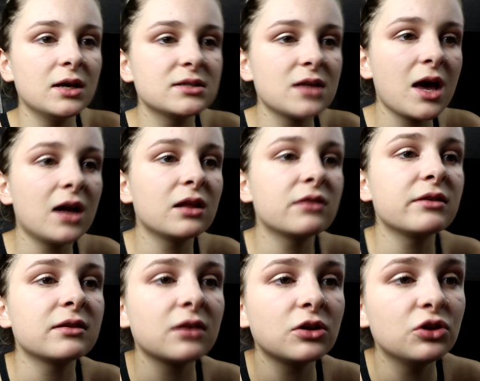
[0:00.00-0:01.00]
Is there
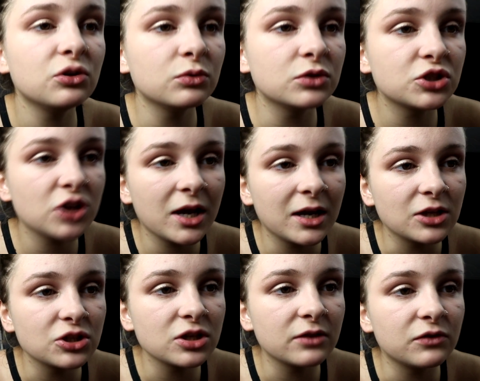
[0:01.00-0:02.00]
anything that you would
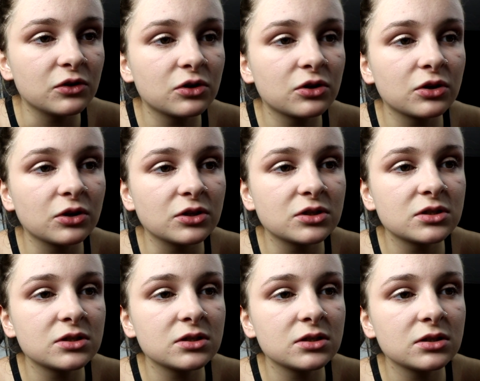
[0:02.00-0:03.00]
change if you could
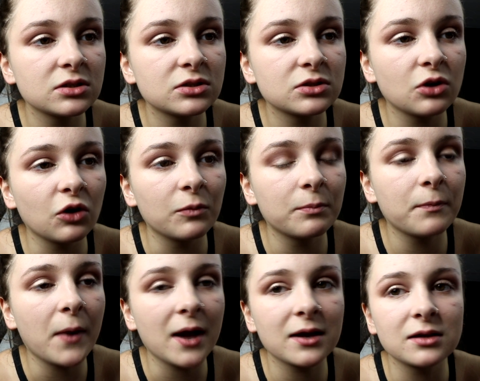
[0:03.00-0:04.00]
go
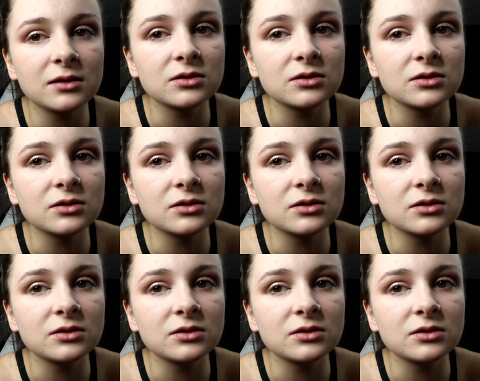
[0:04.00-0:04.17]
back in